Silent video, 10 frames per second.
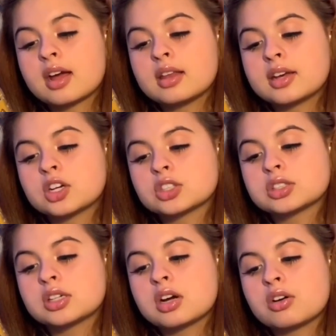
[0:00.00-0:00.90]
I like her
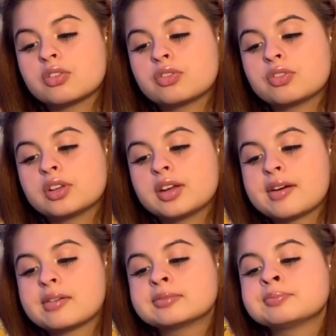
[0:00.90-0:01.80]
stuff.
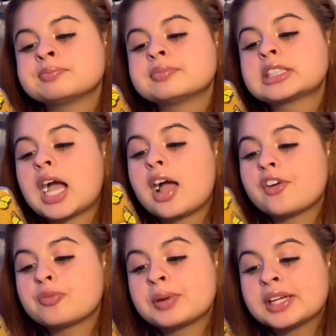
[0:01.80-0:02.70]
Yeah. I
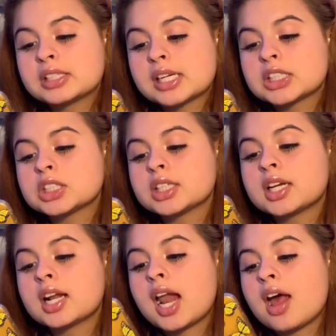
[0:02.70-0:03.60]
have Pink Nation,
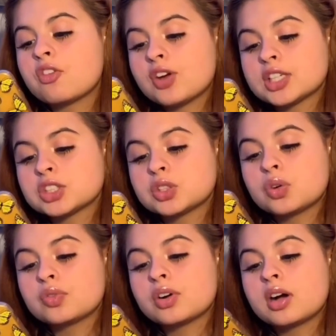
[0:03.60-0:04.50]
I have Fashion
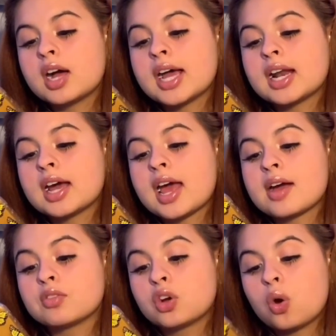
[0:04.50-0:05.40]
Nova, and I
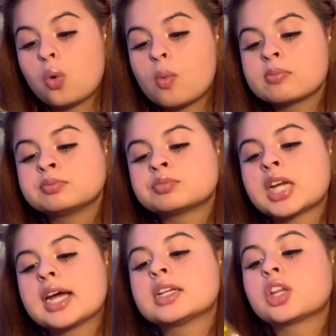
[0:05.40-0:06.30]
have Goat.
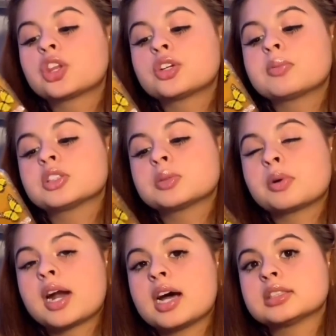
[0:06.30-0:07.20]
And then the three most
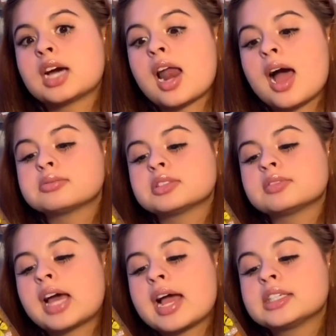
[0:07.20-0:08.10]
important outside apps of
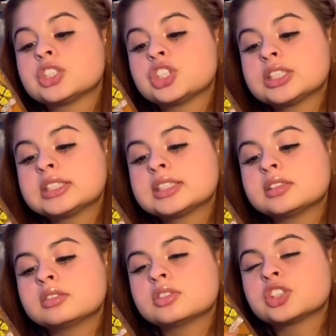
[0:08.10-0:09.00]
that is
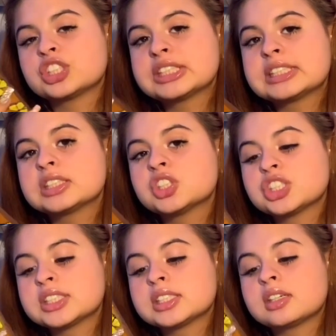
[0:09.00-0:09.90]
Shein, Shein,
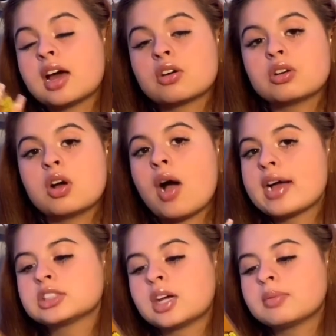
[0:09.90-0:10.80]
Shein. I don't know. I
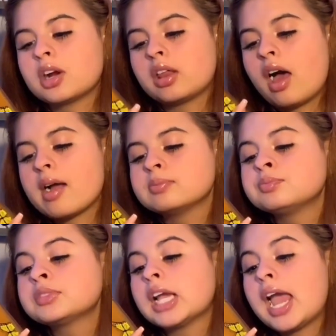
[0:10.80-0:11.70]
shop there a lot.
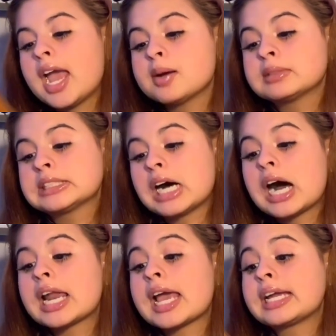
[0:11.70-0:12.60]

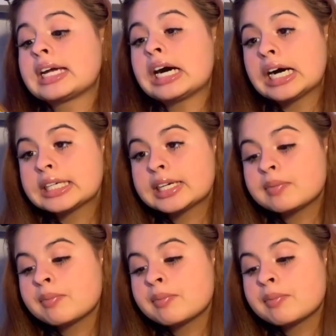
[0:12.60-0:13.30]
Amazon and Honey.